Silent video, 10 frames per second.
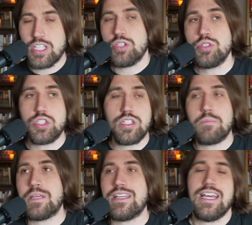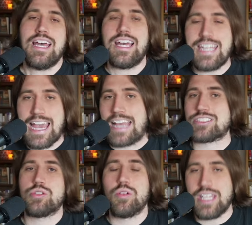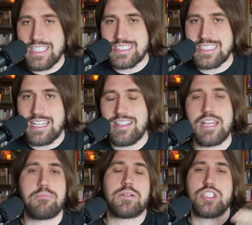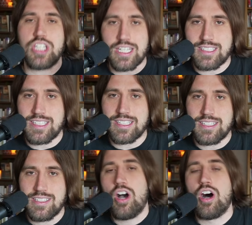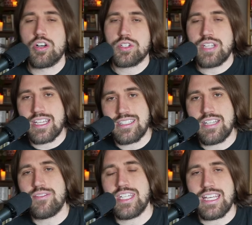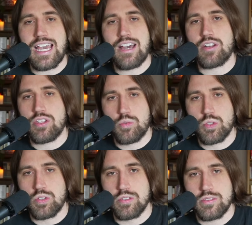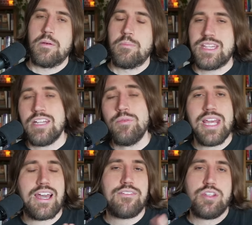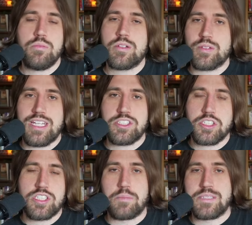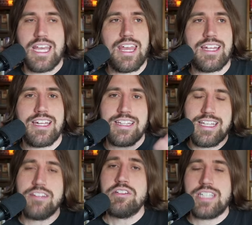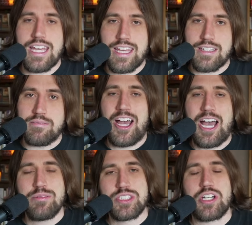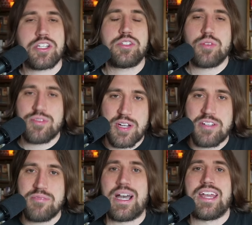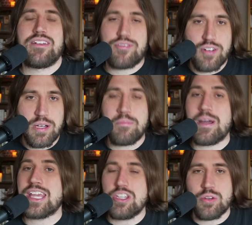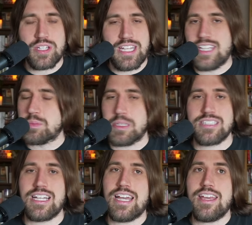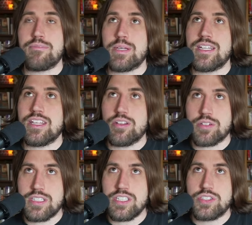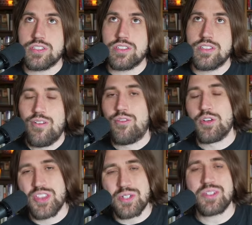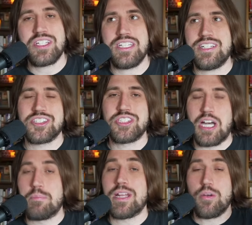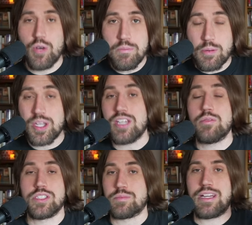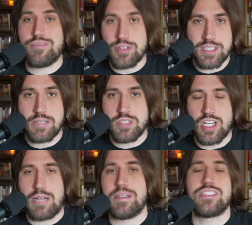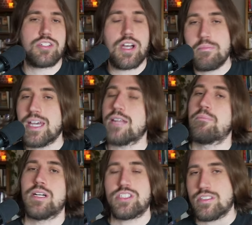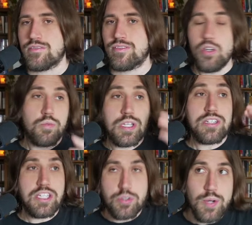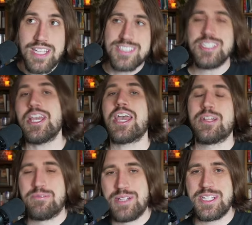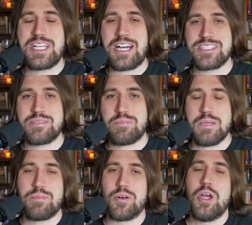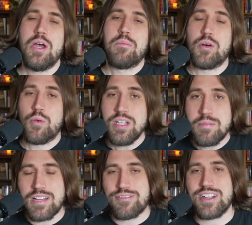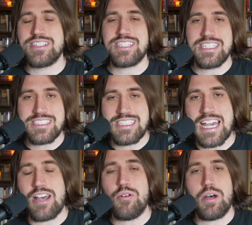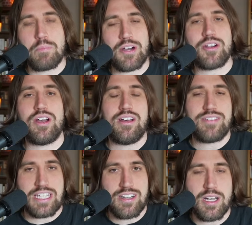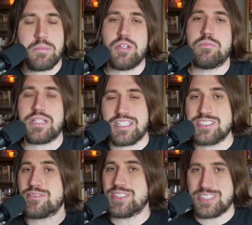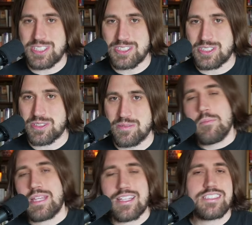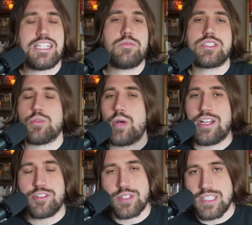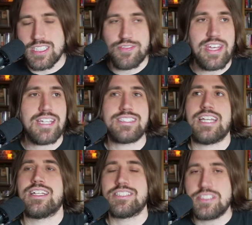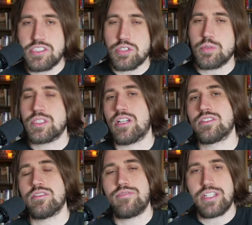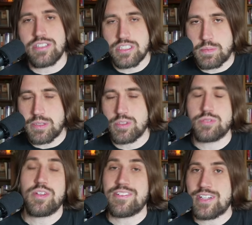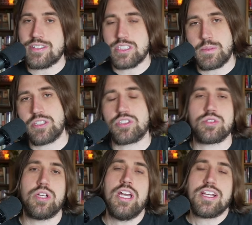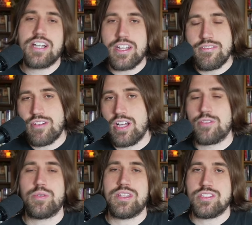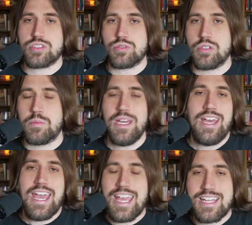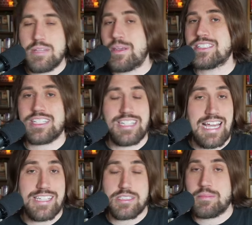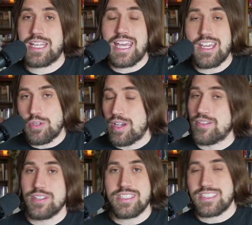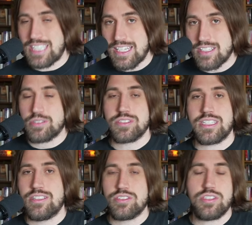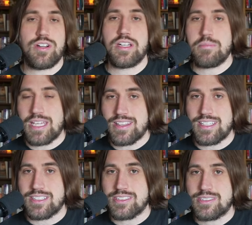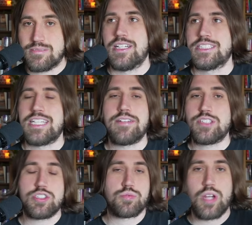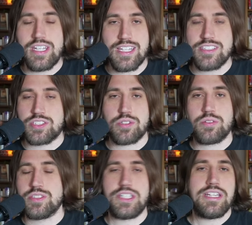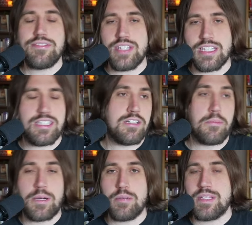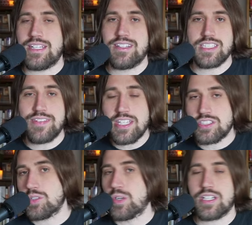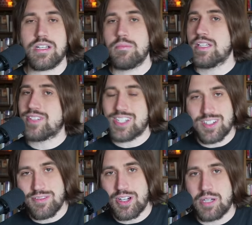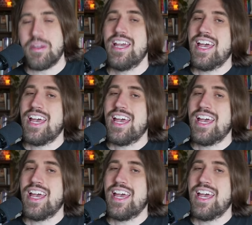You shouldn't be an asshole incel and projecting all your negativity out on the world. But then we have human relationships. And the other day, I was talking to a friend of mine from my yoga days because I have been a yoga teacher for 13 years now. But at one point, it was my full time job. And so I met a bunch of really crazy and really awesome people. But one of my friends is now a part of a commune because of his sister. Because he was a welder in Las Vegas, and his sister, who was also very was very spiritual, got involved with this group, and they basically asked him like, "Hey, you have all these technical skills, you know how to make things instead of just running in circles and living in an apartment in Las Vegas, you want to come live on our farm.